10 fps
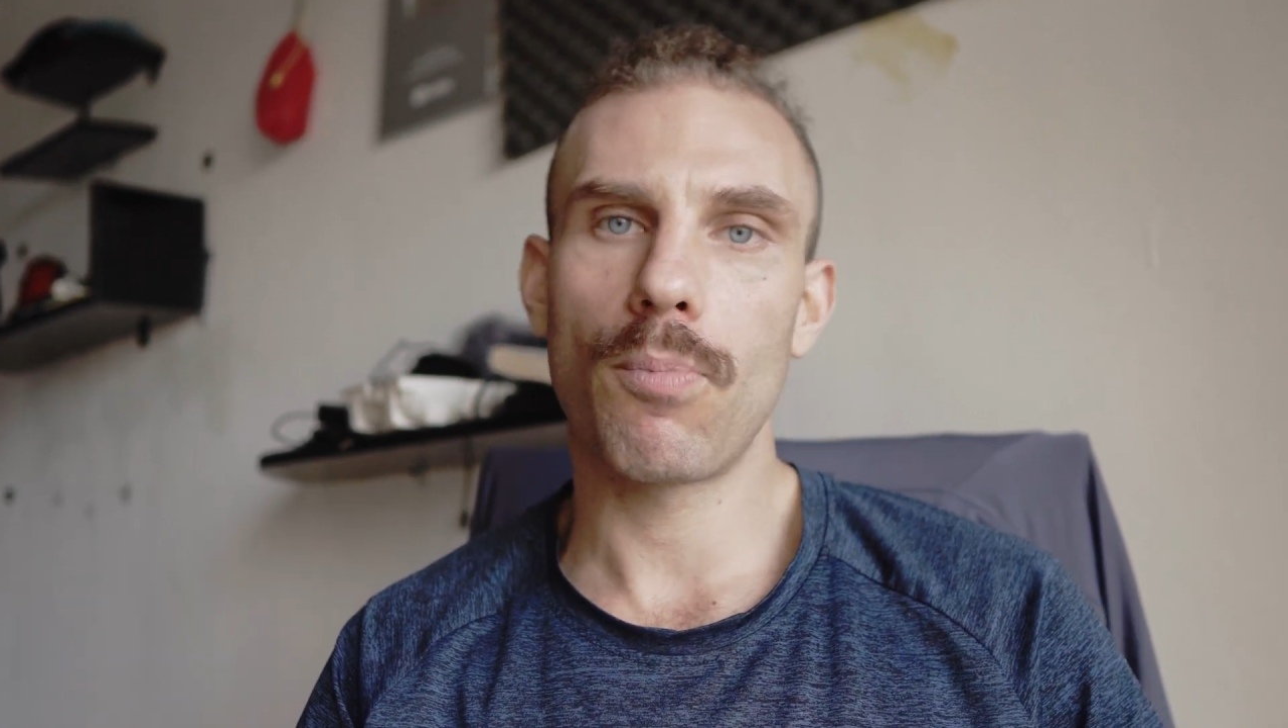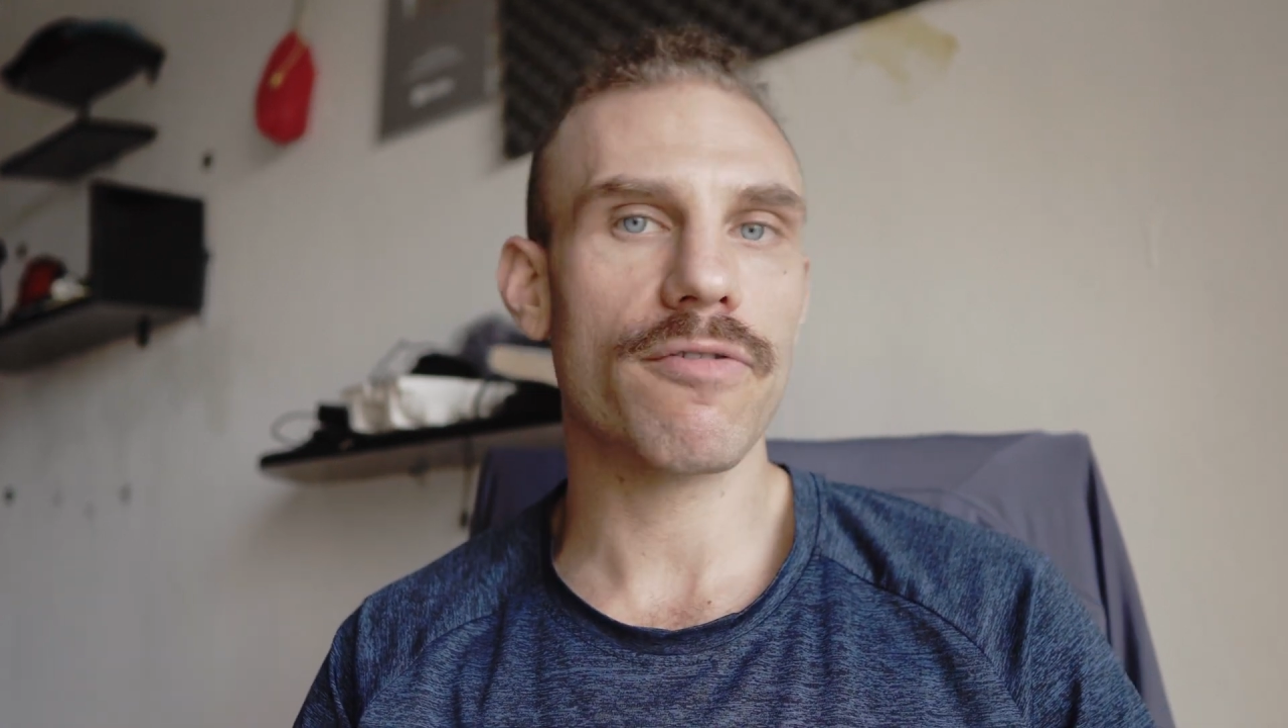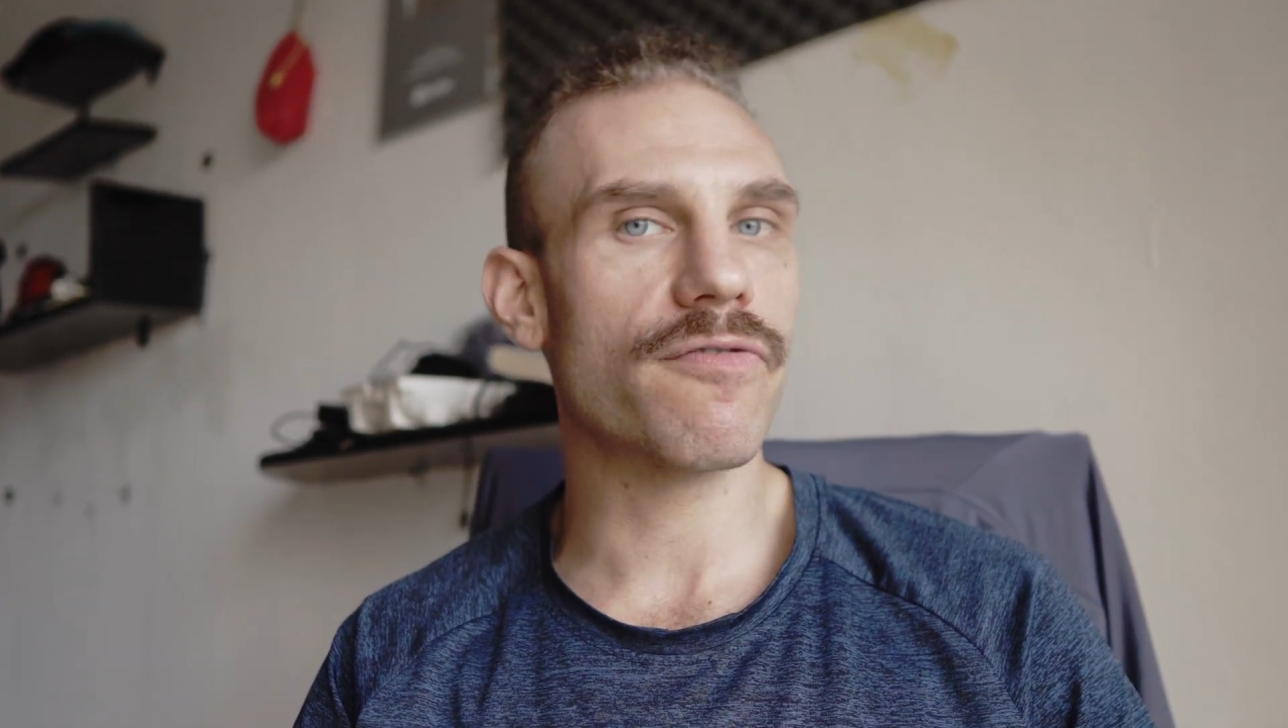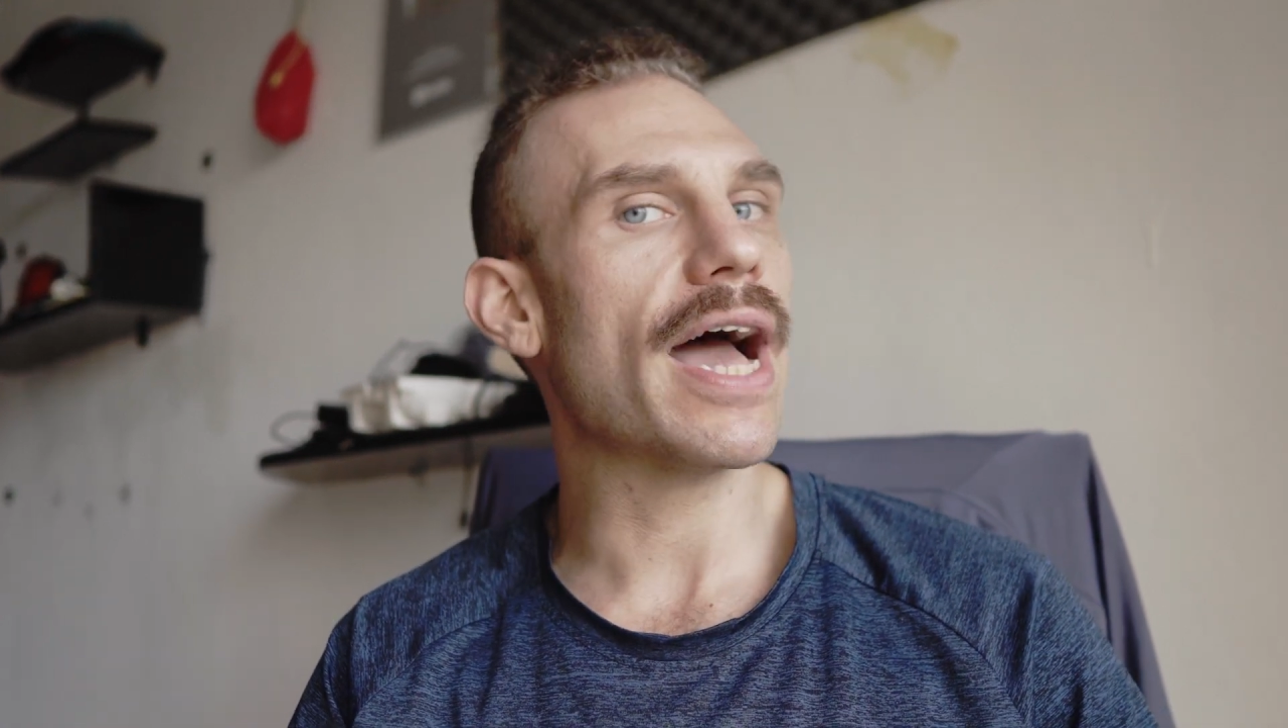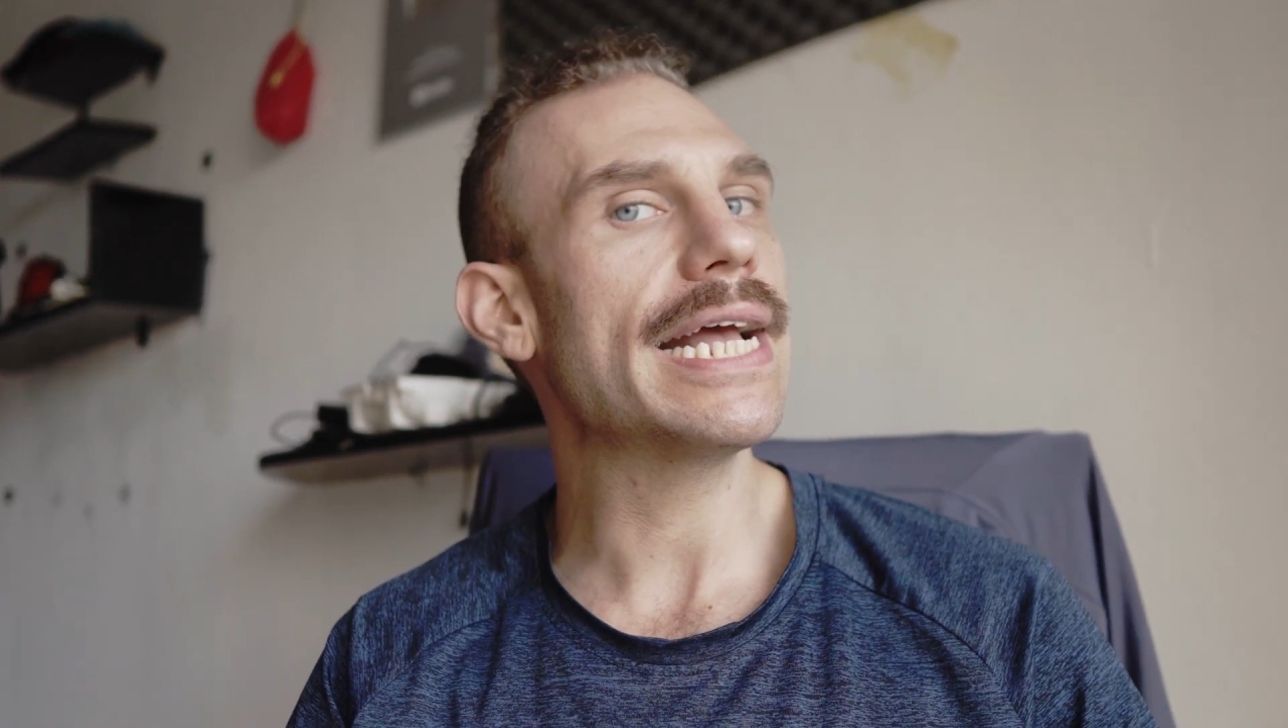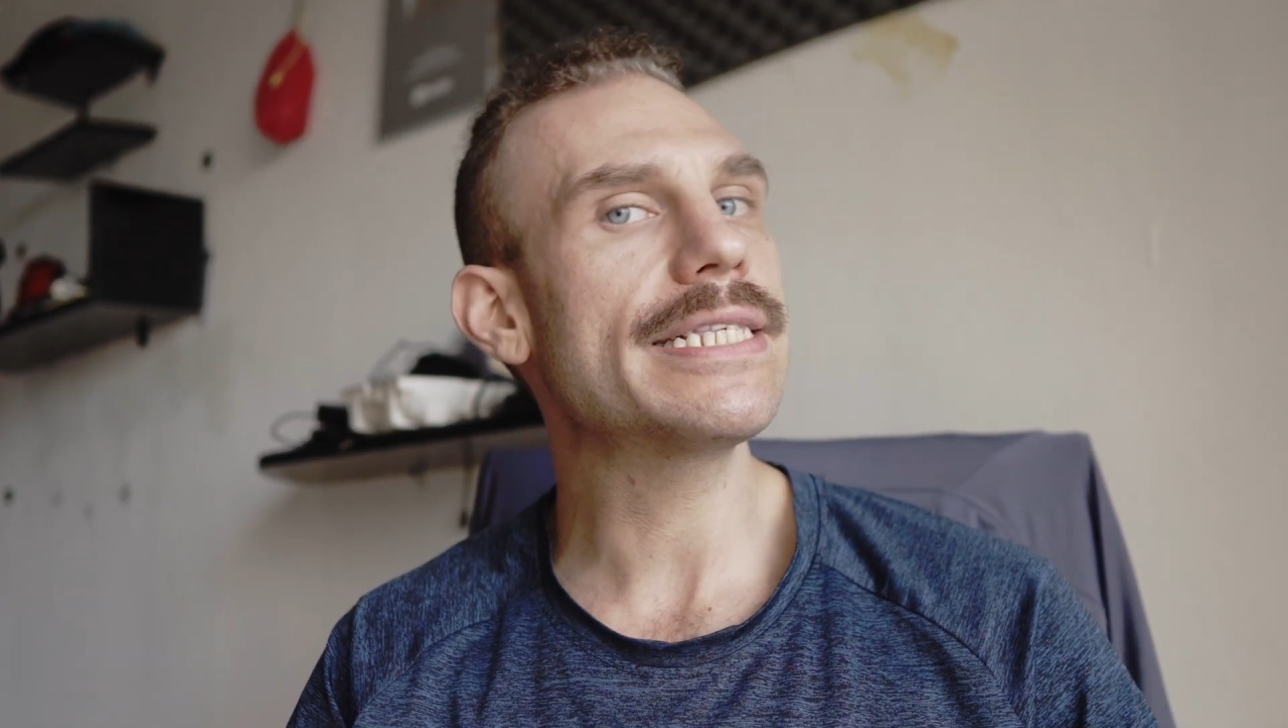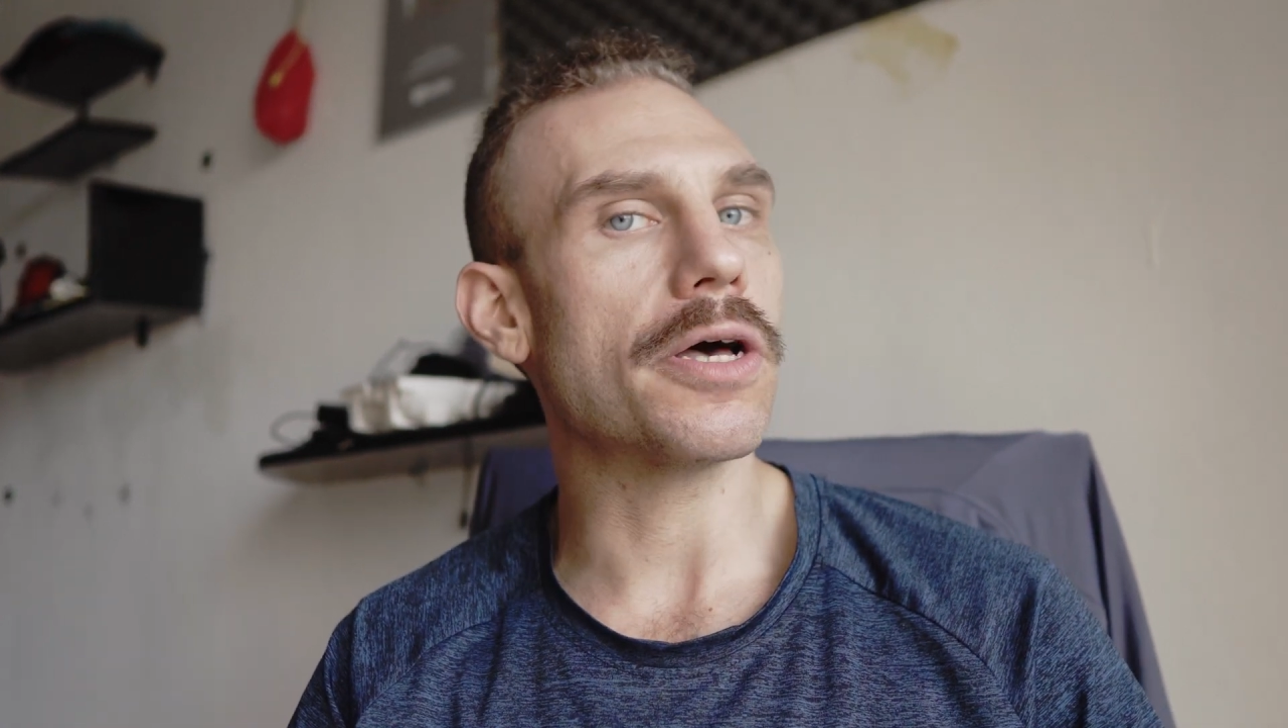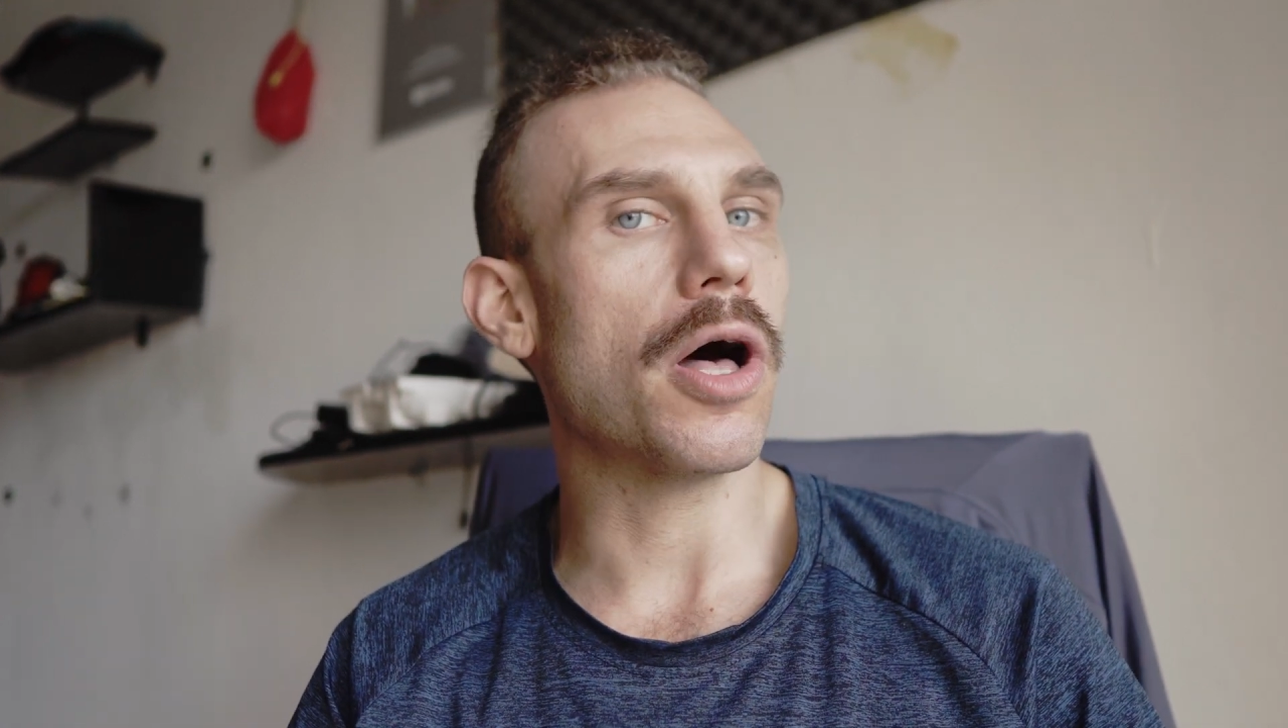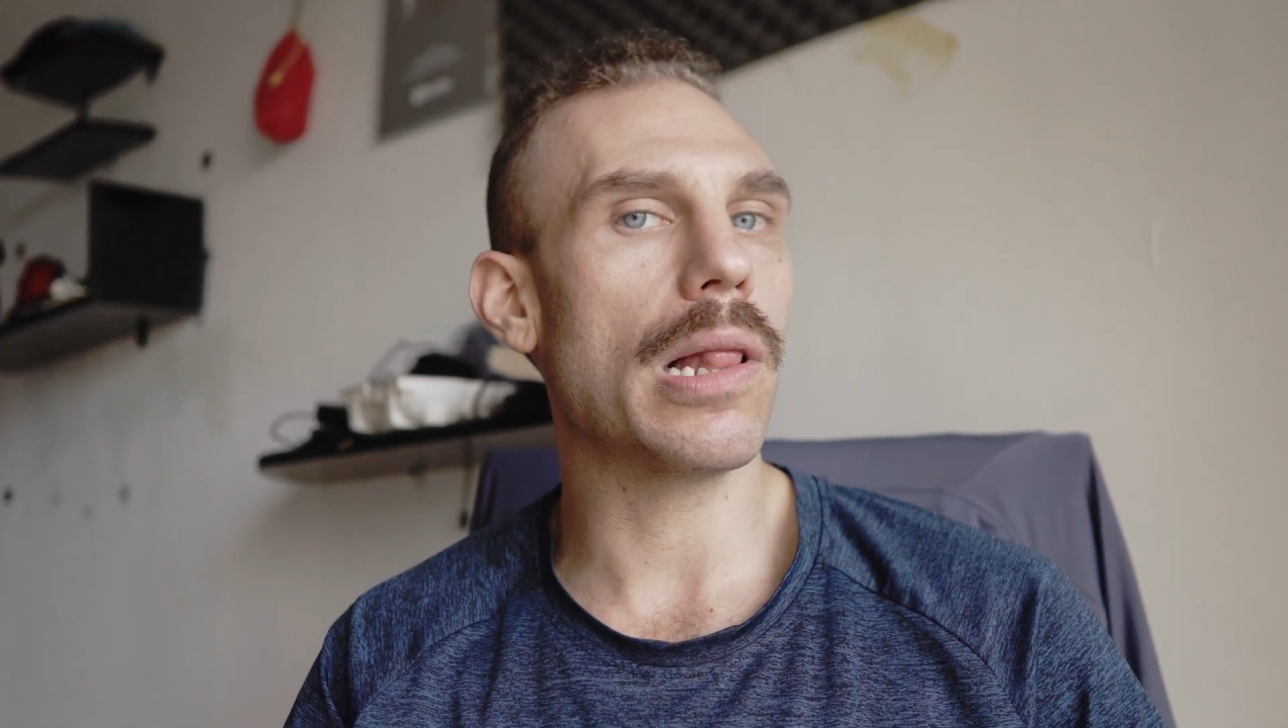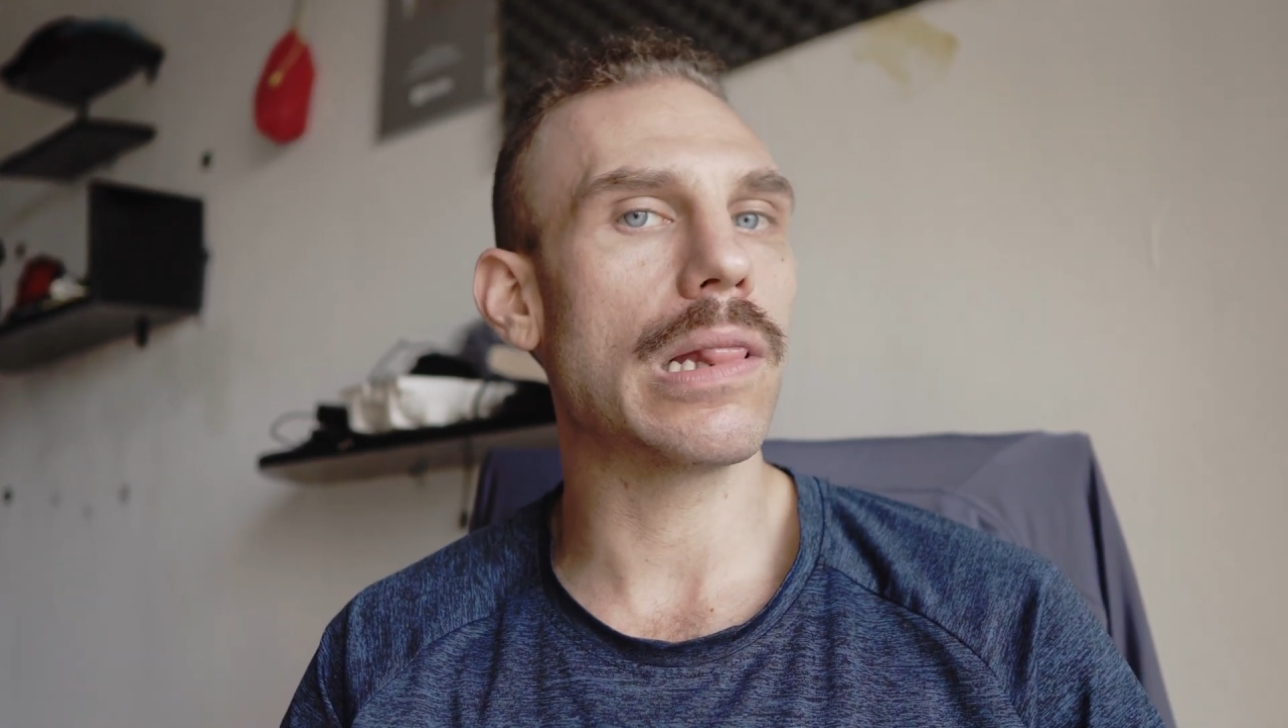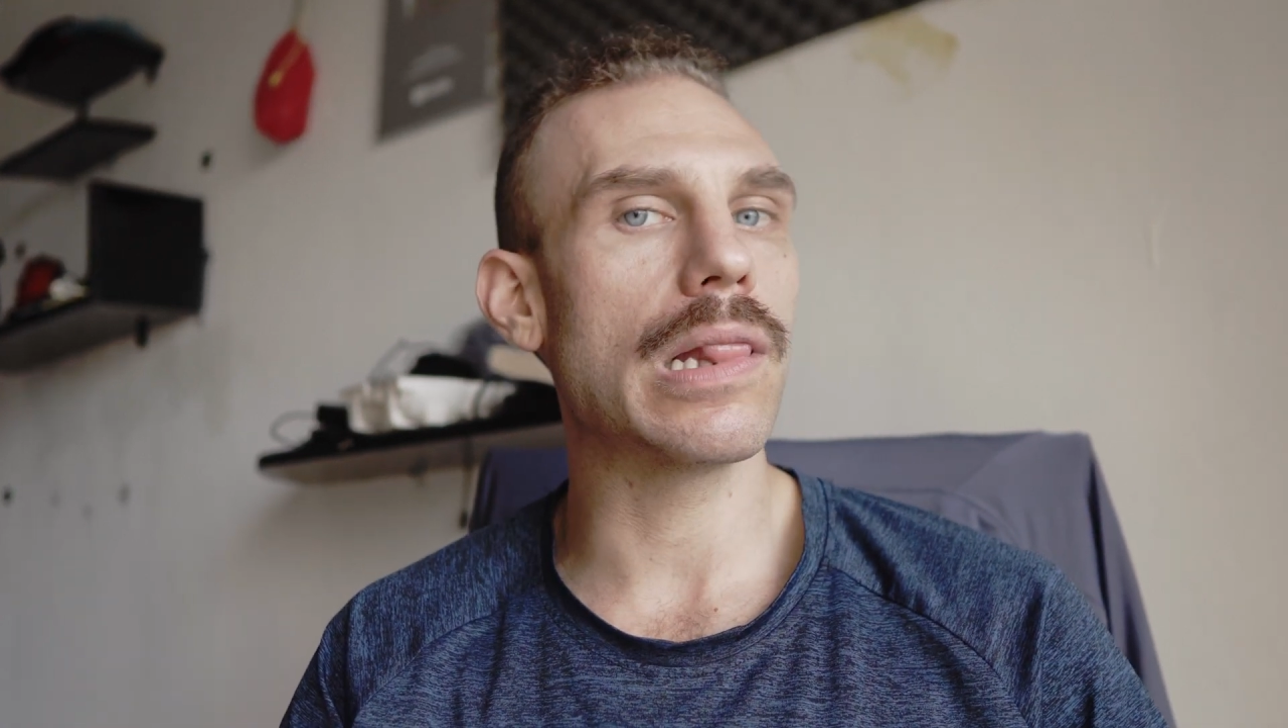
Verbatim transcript: provides a